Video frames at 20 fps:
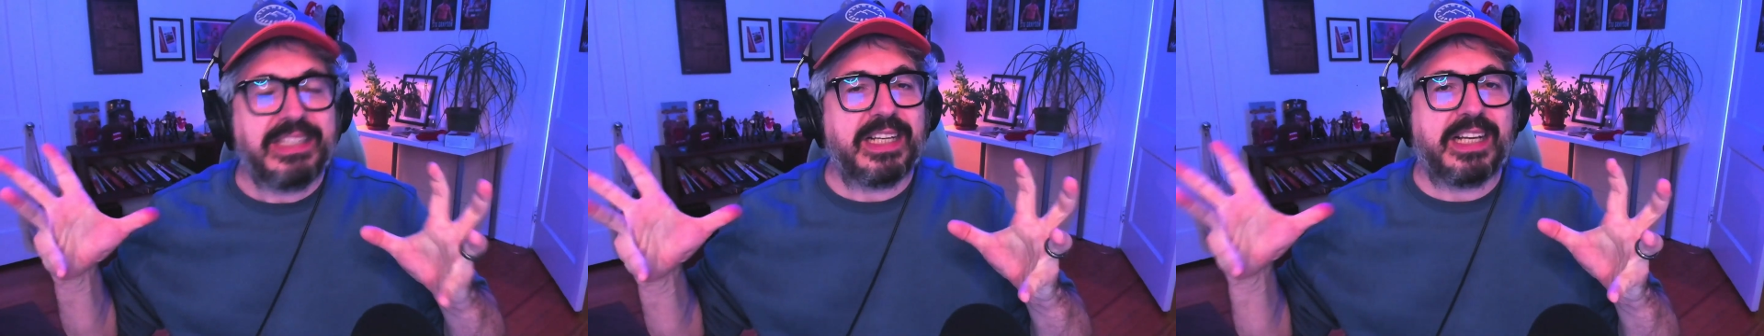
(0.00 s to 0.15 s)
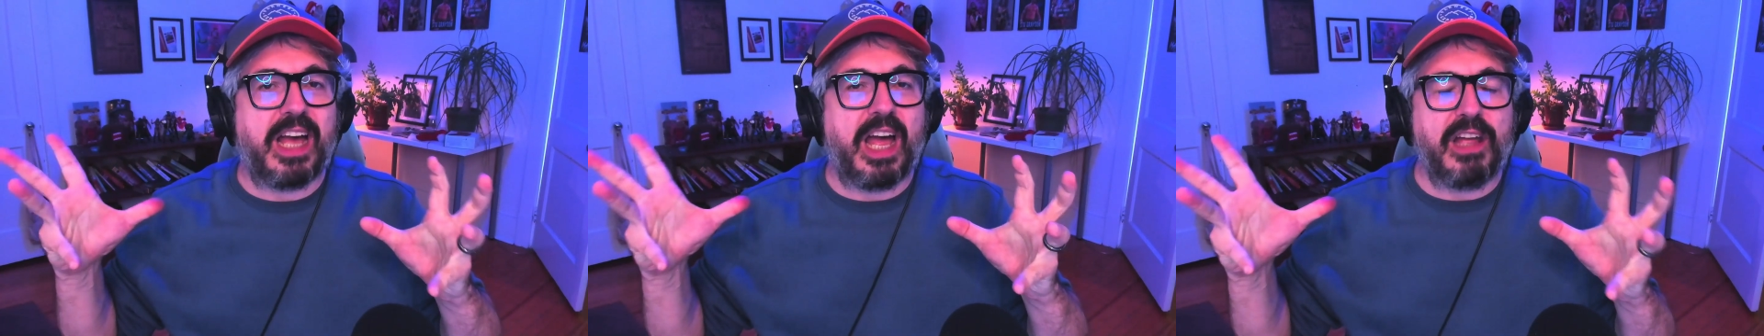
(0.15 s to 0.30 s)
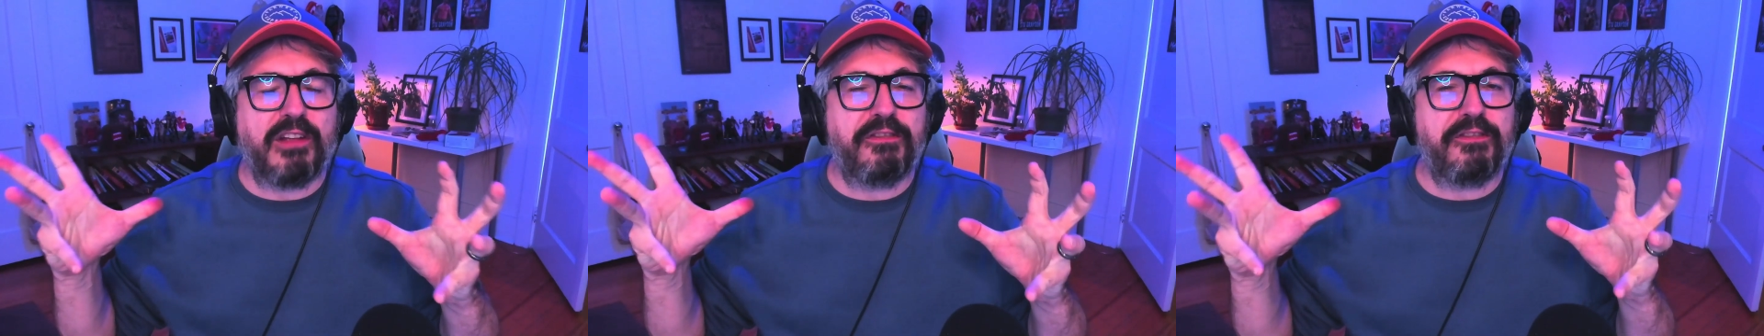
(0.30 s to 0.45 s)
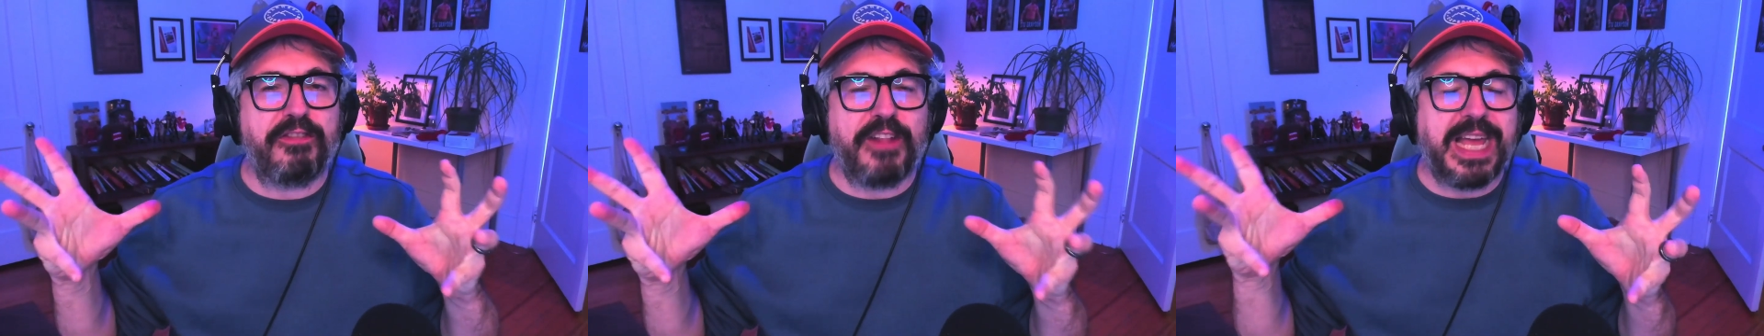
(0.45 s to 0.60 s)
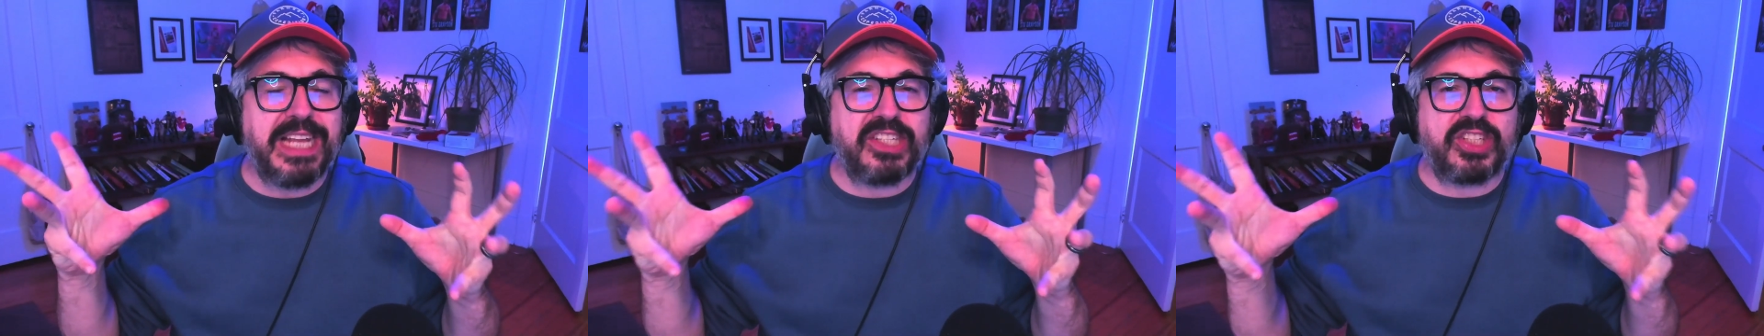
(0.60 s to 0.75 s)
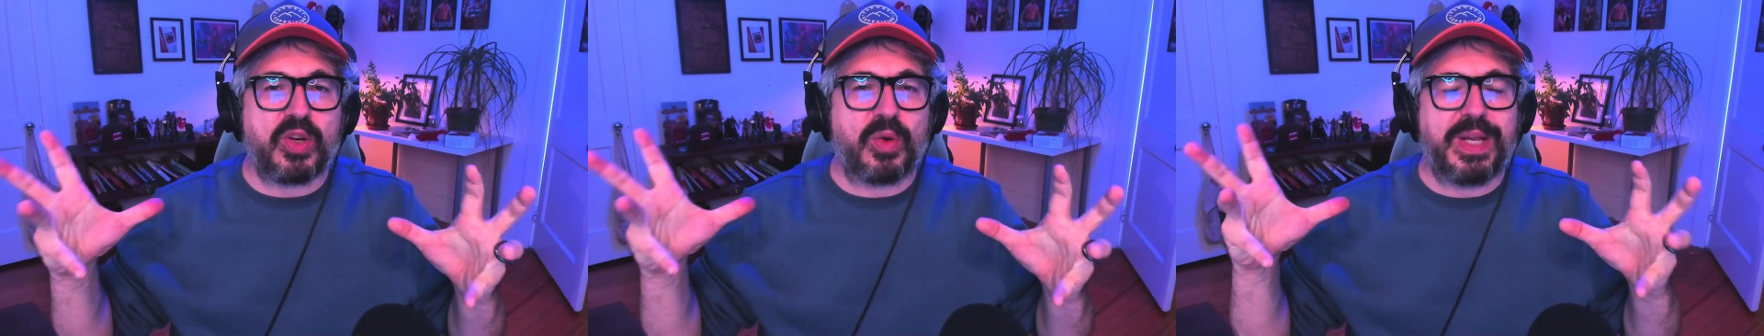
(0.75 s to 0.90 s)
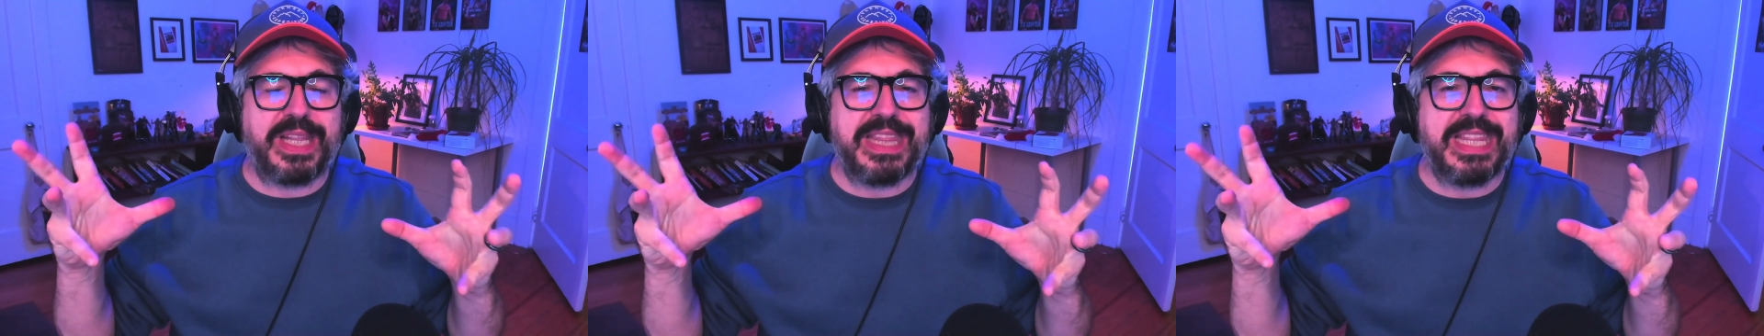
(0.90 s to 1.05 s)
to Kyle
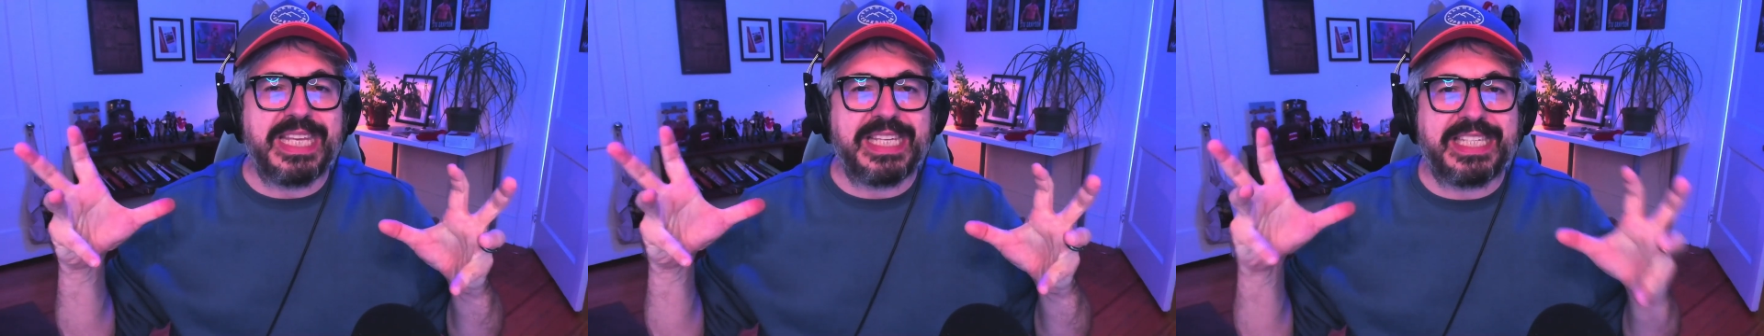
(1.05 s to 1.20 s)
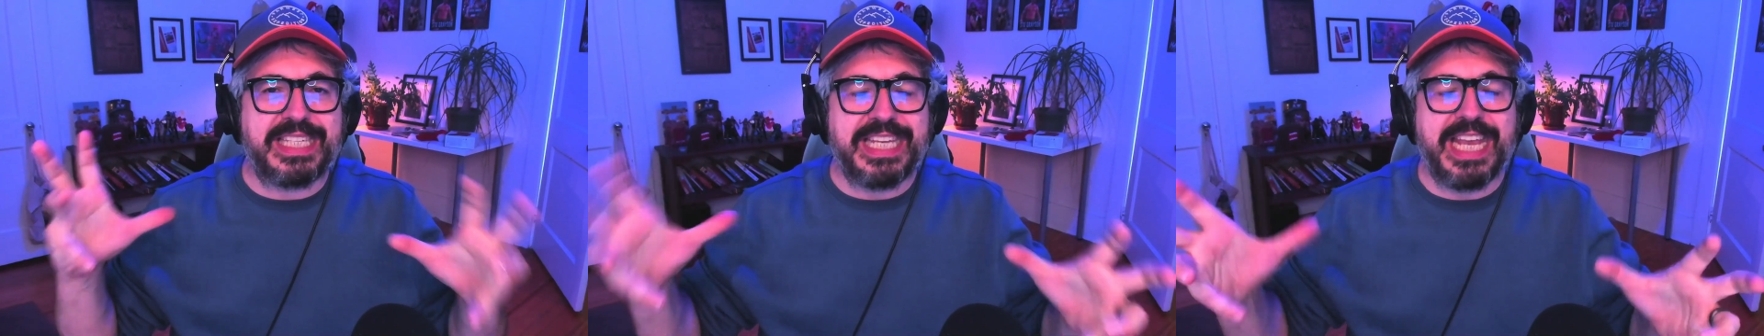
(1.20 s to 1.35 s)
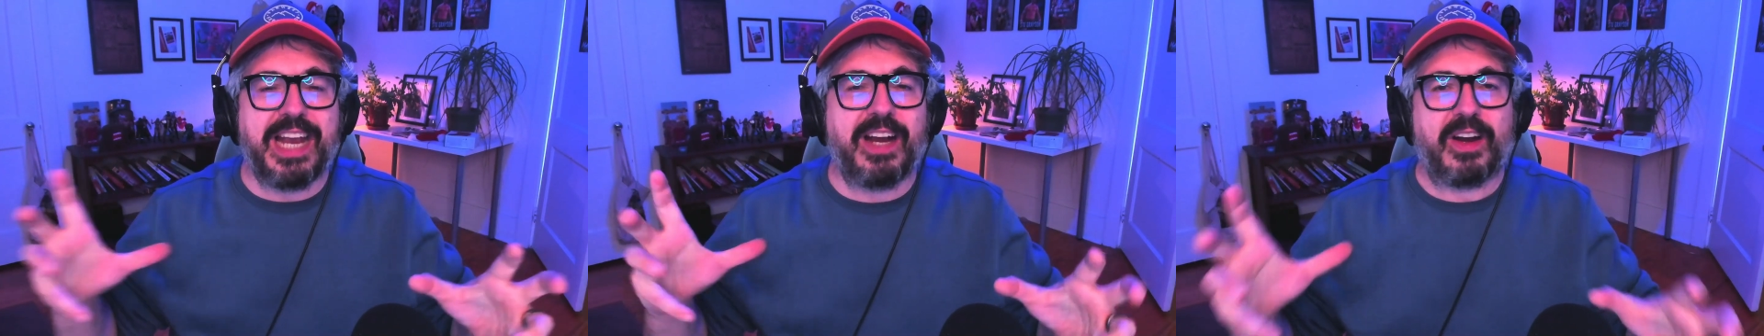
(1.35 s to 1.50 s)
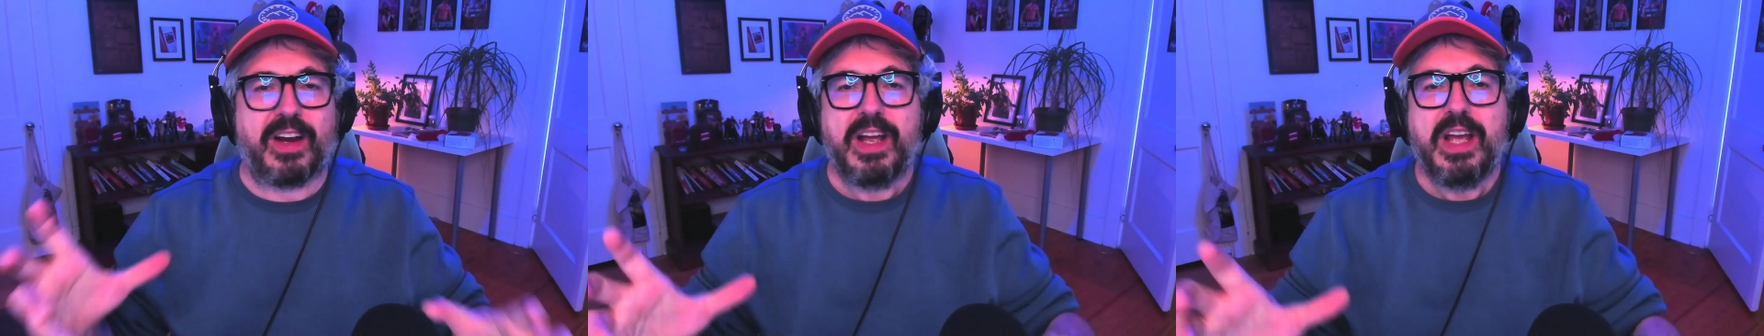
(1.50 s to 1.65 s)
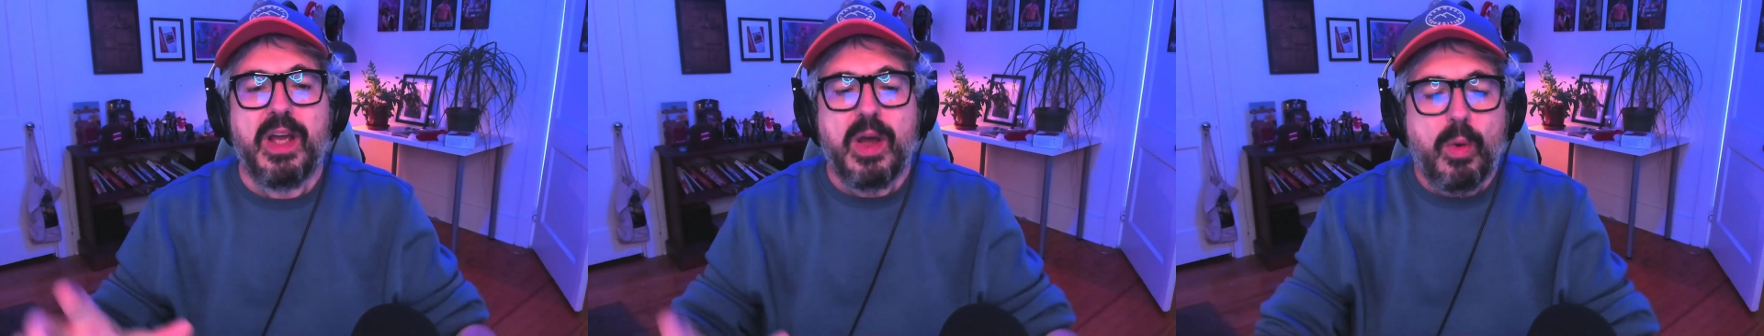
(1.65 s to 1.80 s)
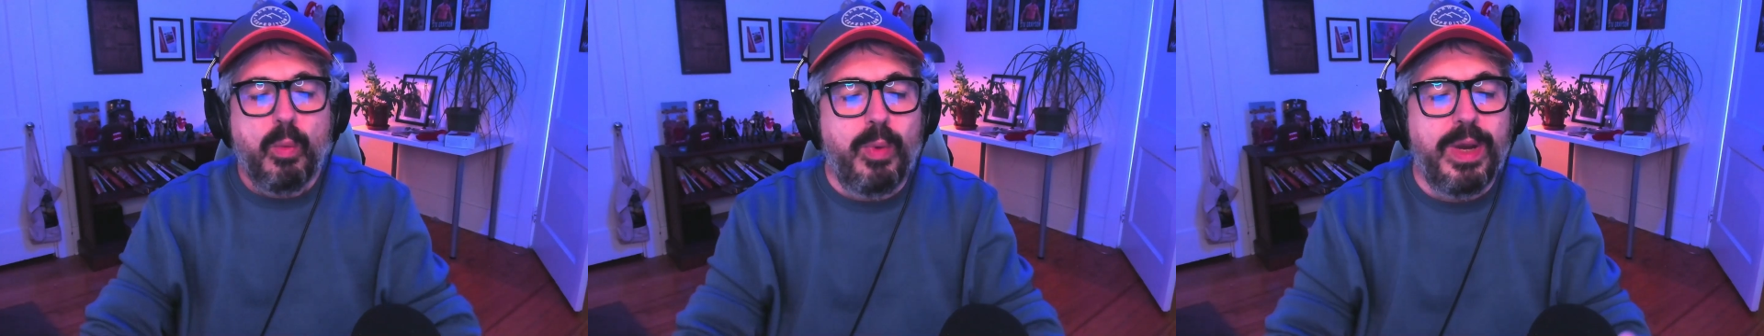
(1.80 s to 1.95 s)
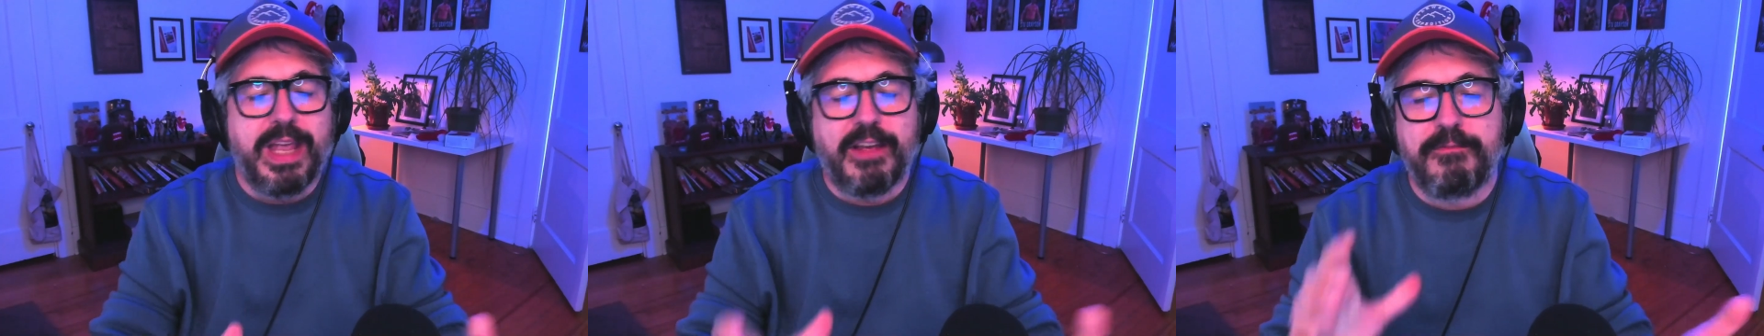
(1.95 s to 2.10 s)
Fletcher in this year?
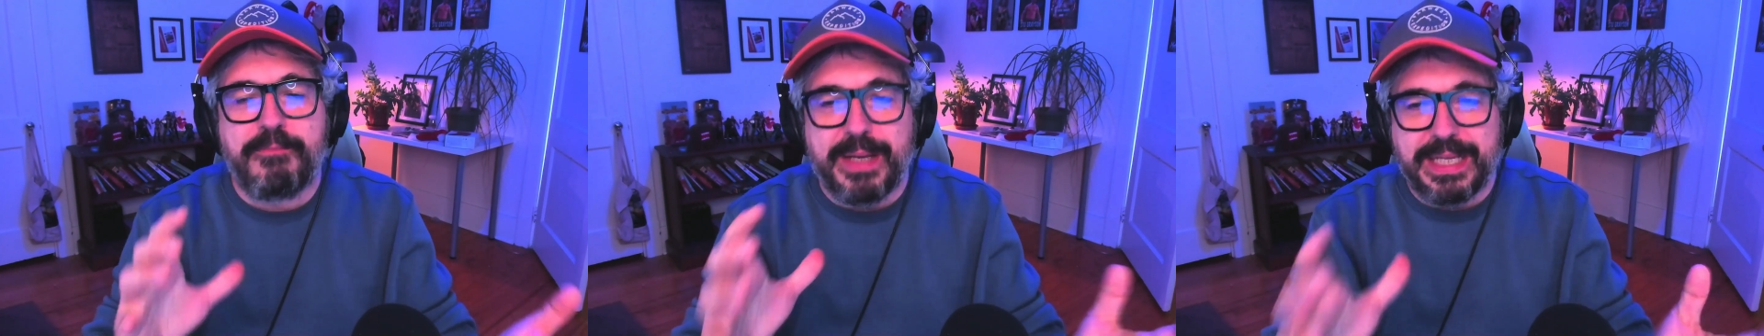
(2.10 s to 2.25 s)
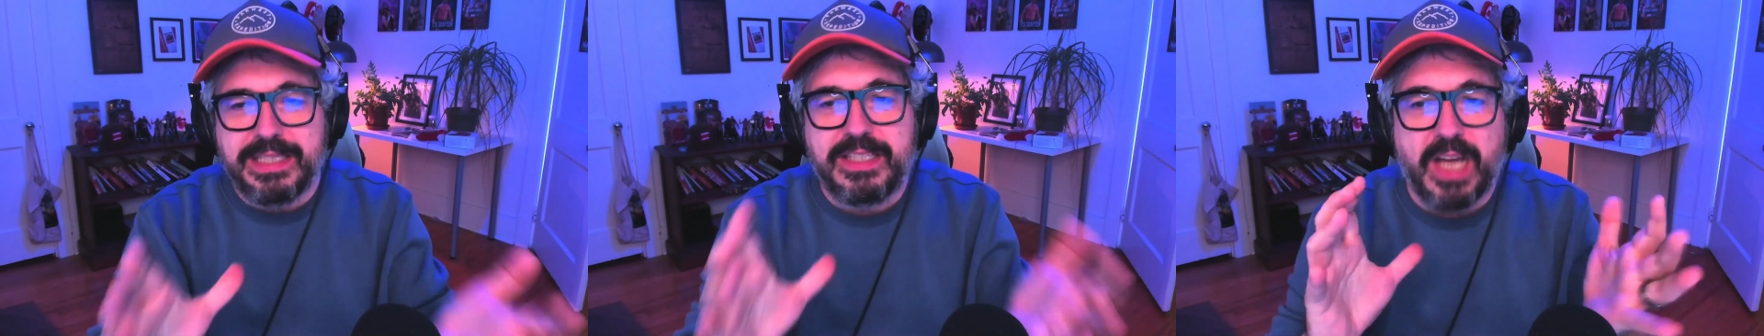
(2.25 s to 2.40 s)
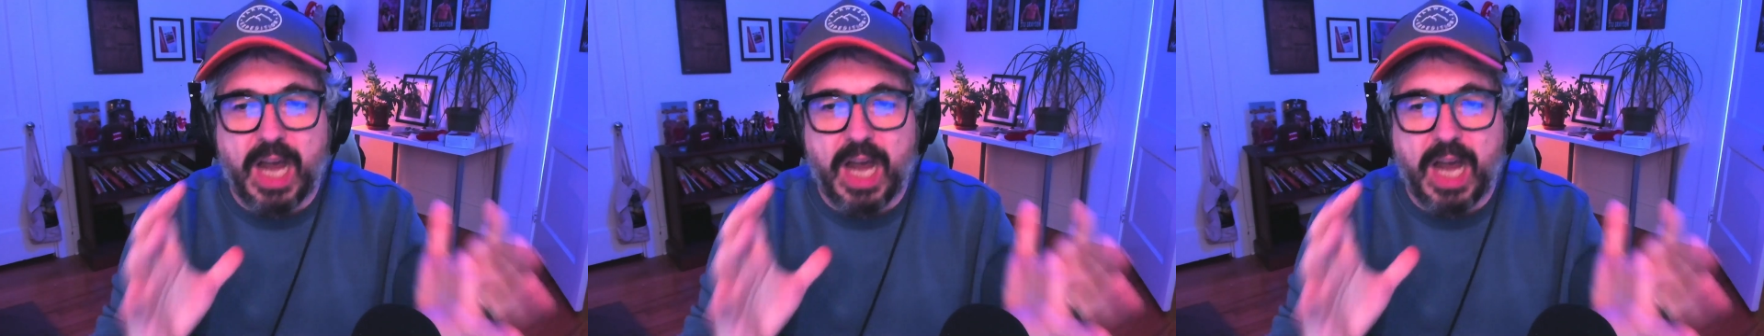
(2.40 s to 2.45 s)
We have been